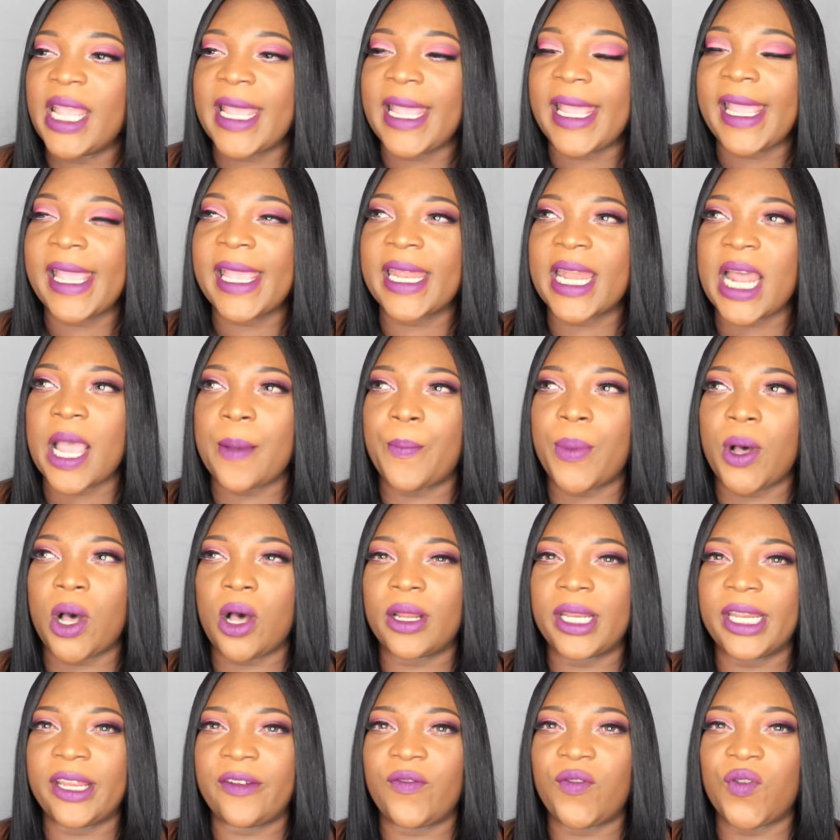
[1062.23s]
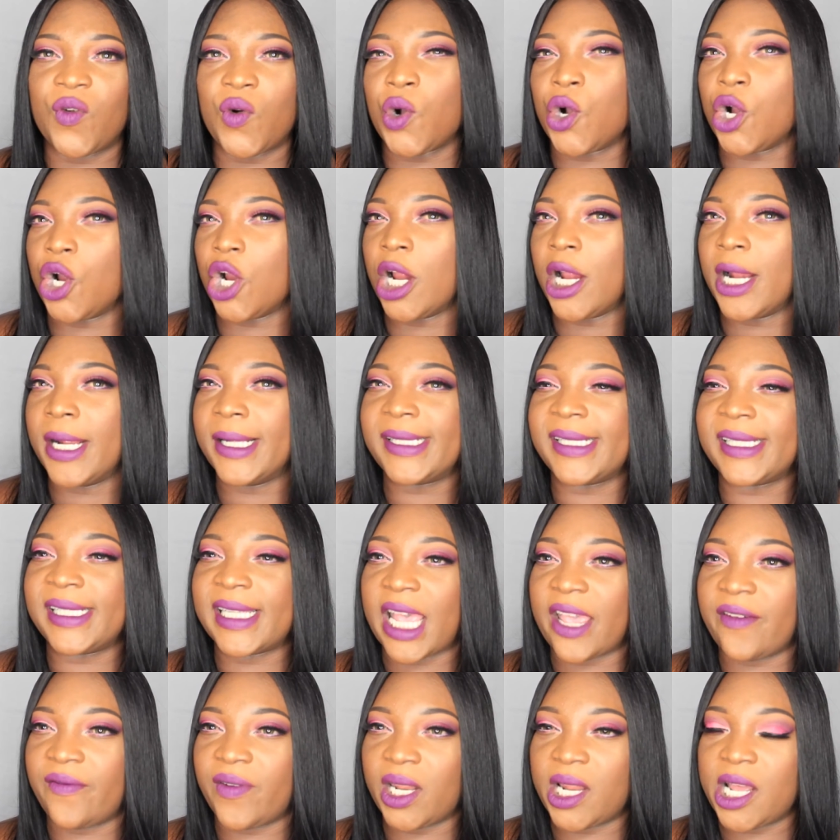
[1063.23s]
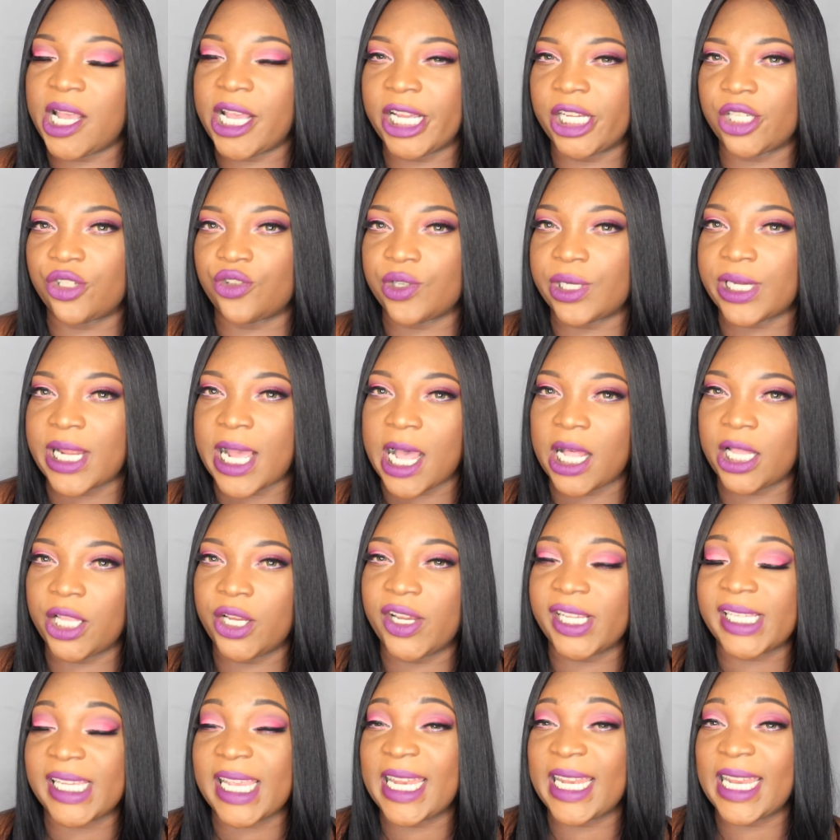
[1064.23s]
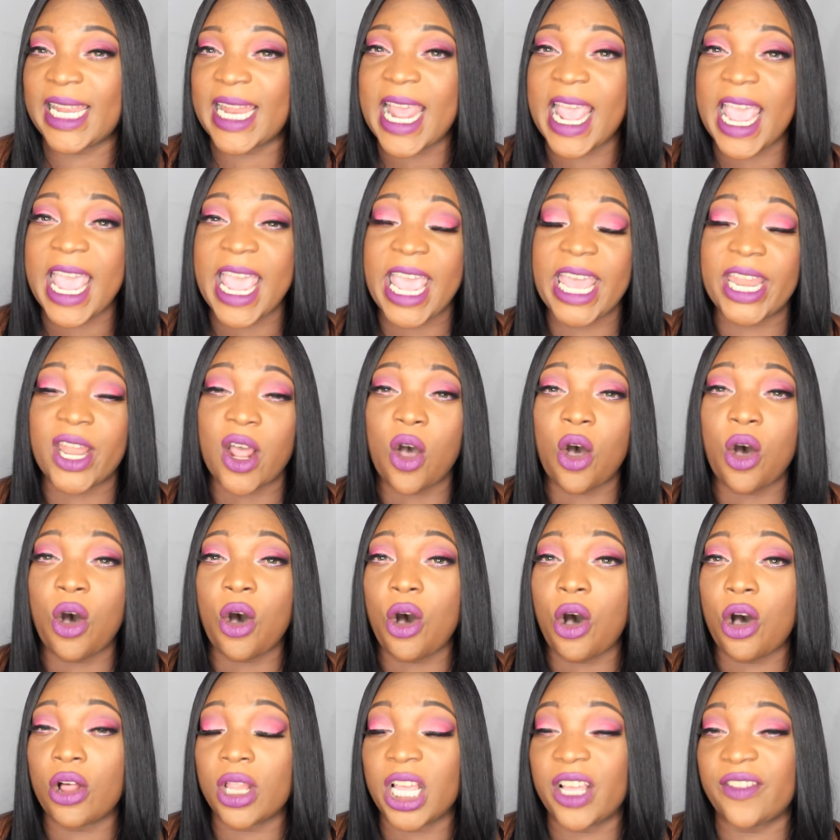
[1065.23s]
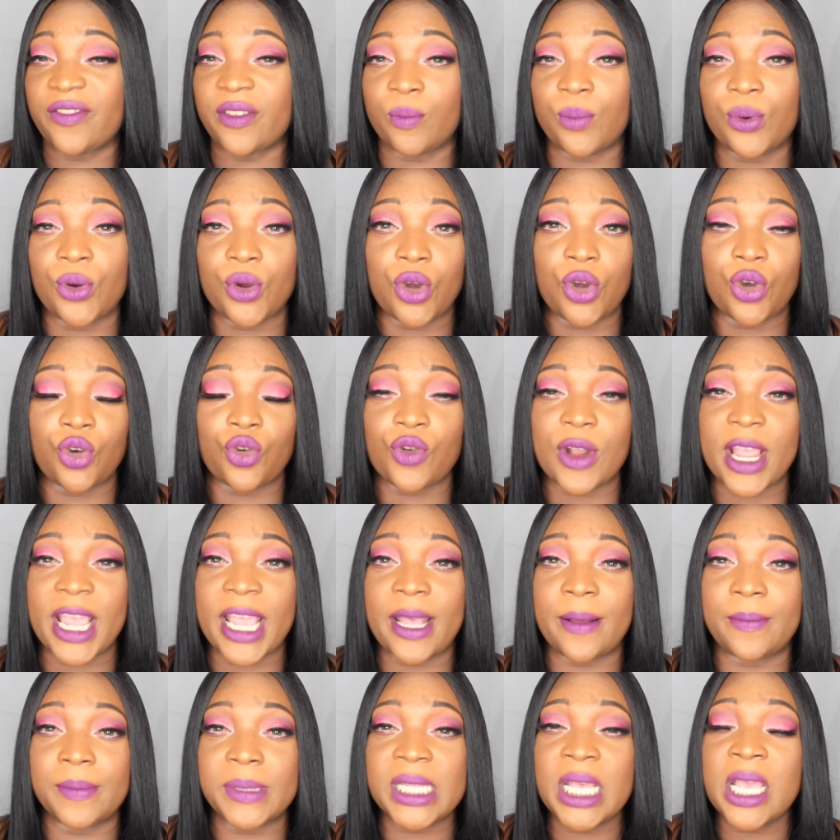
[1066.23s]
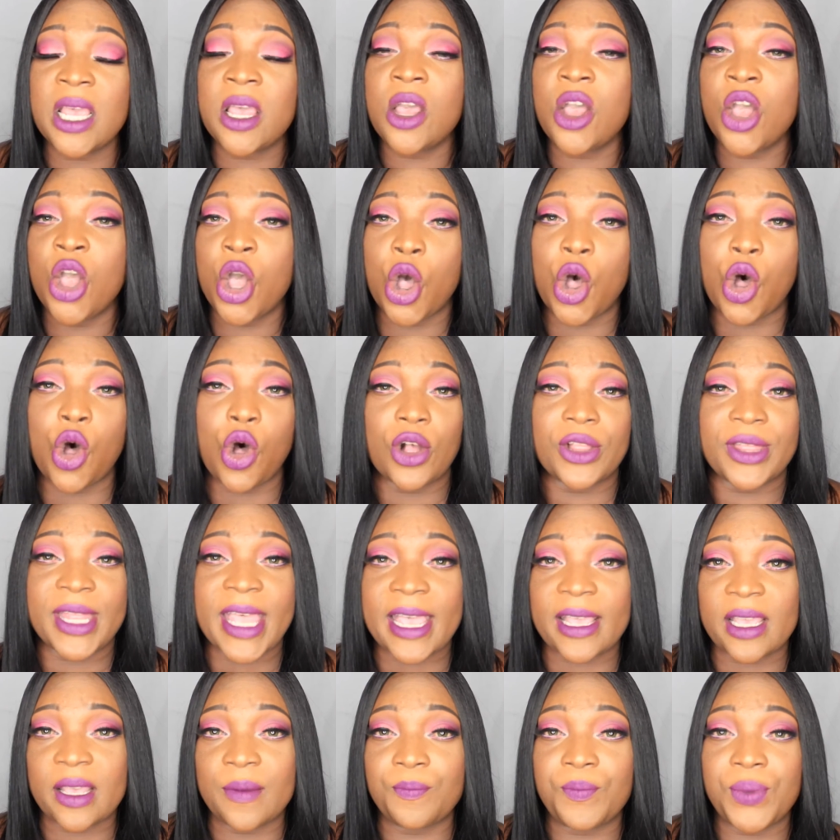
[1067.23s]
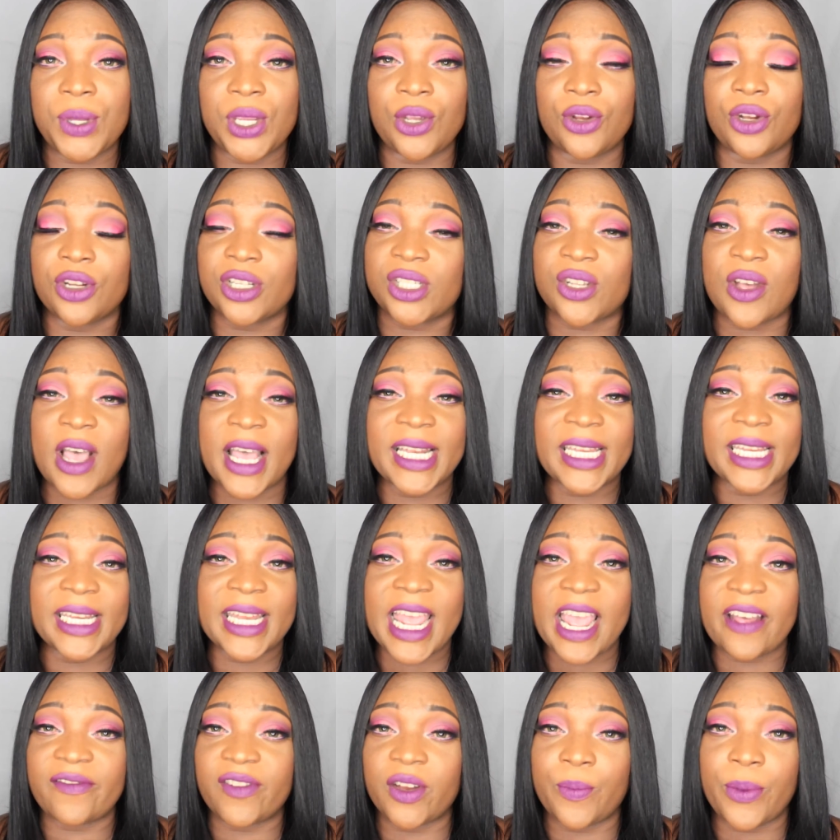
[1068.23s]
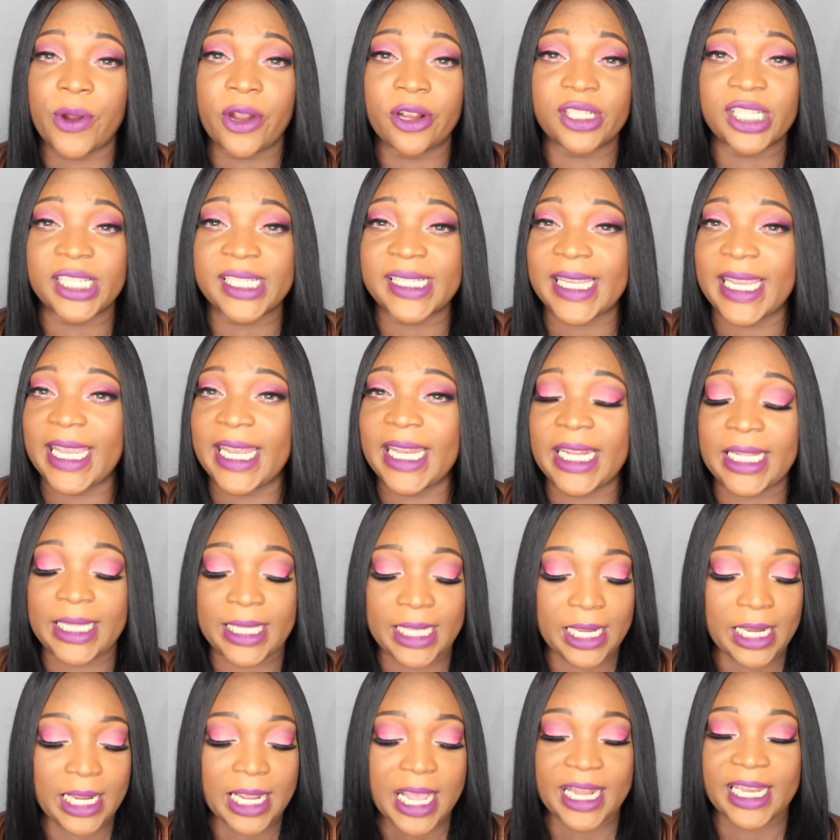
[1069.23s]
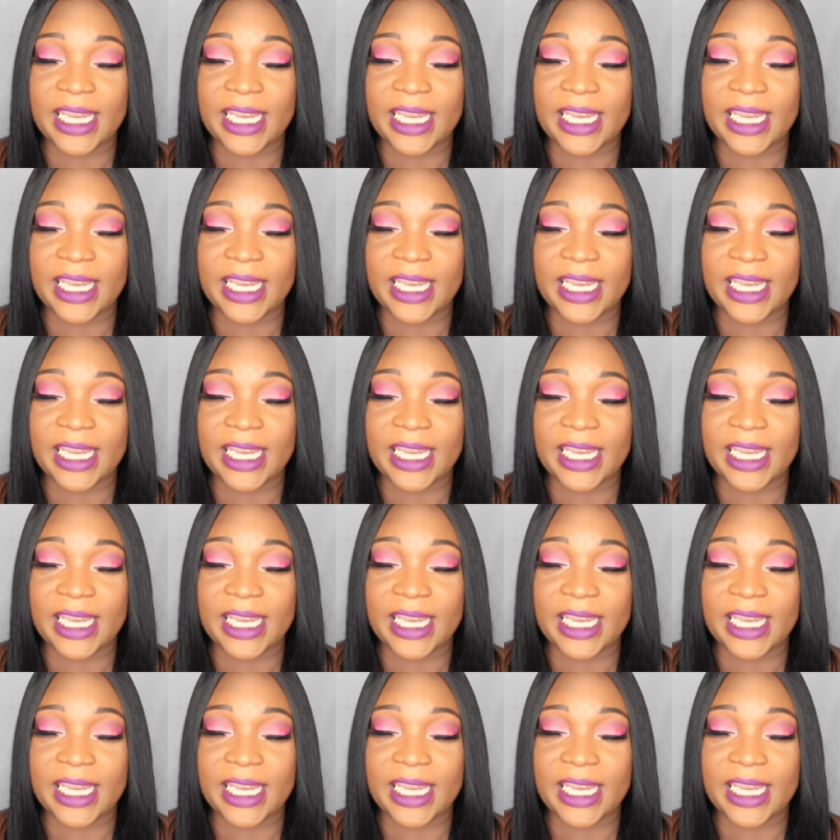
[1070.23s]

and I bought it for $700, and it had all other programs on that computer, so I didn't have to purchase anything.